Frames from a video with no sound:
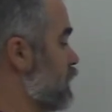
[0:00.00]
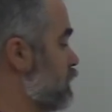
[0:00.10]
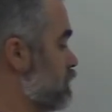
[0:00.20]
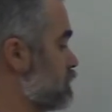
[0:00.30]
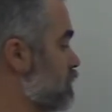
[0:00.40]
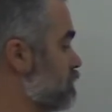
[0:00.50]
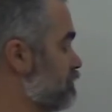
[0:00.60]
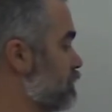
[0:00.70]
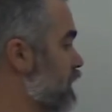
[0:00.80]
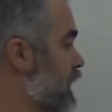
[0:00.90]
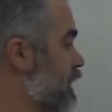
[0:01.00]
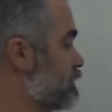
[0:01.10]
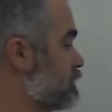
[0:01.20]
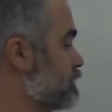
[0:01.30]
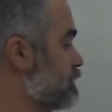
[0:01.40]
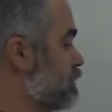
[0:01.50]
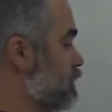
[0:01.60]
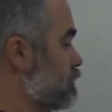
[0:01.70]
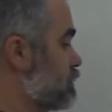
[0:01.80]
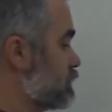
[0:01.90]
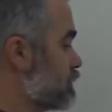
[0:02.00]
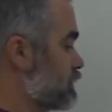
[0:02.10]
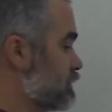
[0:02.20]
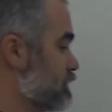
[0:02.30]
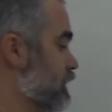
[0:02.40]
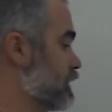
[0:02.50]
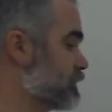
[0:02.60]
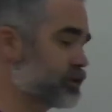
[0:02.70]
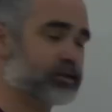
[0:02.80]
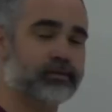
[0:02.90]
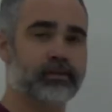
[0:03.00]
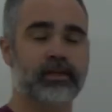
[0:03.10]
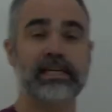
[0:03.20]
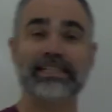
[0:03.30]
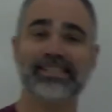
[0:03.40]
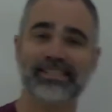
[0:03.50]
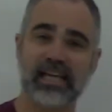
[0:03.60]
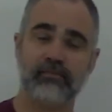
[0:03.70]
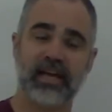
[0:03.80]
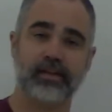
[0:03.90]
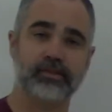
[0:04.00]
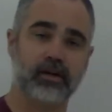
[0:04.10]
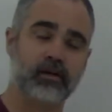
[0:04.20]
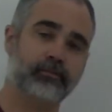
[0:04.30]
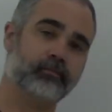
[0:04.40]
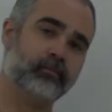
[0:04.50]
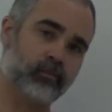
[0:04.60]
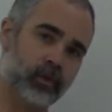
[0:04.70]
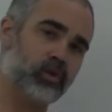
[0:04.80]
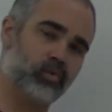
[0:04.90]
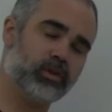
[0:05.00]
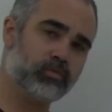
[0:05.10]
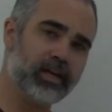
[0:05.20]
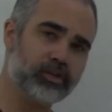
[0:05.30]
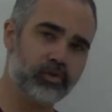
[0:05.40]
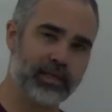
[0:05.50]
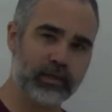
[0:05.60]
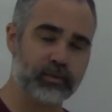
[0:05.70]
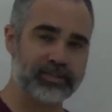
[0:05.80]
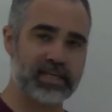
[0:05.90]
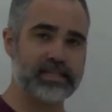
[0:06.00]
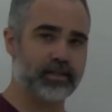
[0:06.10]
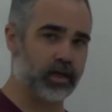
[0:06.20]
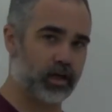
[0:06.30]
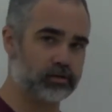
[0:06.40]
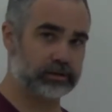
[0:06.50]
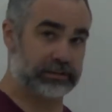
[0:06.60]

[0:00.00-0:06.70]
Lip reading: So I'm left with x equals 6. Same answer. Which way did you think was easier?